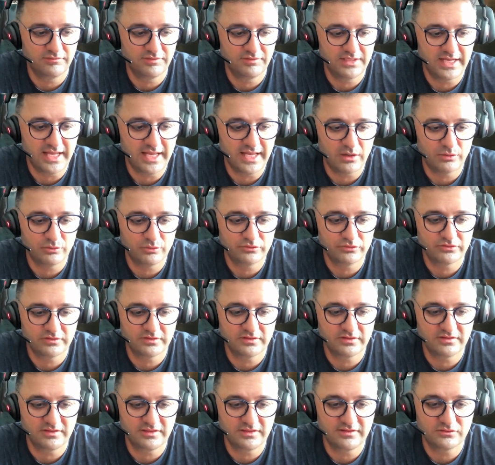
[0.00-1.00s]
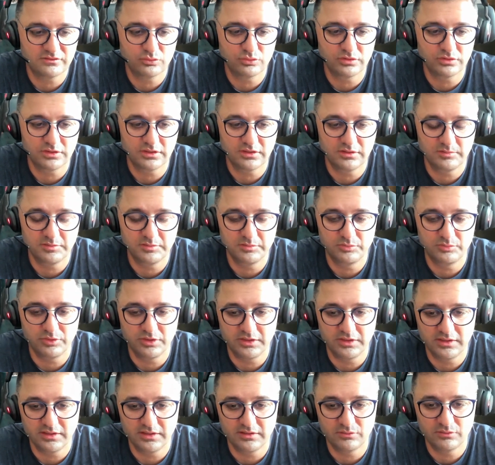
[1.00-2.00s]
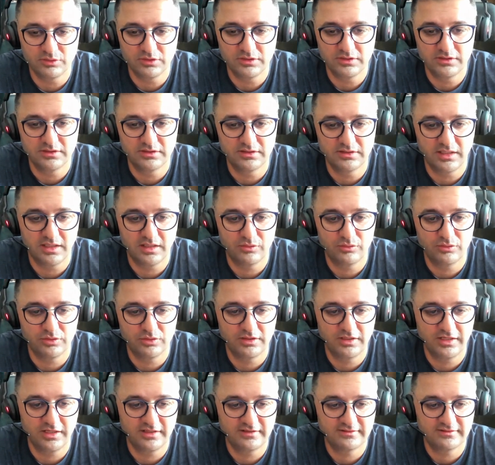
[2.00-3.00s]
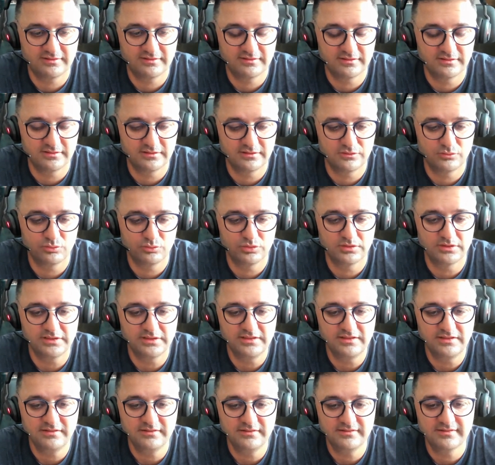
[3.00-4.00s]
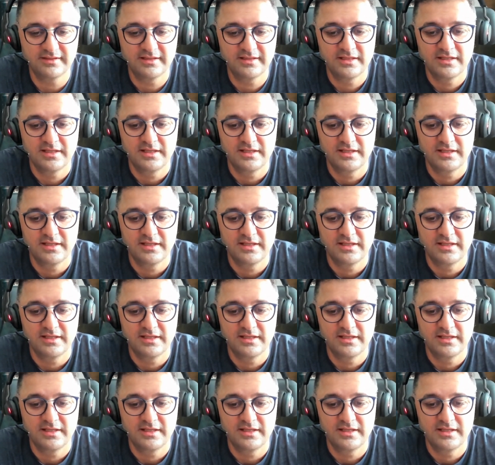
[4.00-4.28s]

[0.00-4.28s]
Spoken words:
of announce the things we're going to be bringing with our next release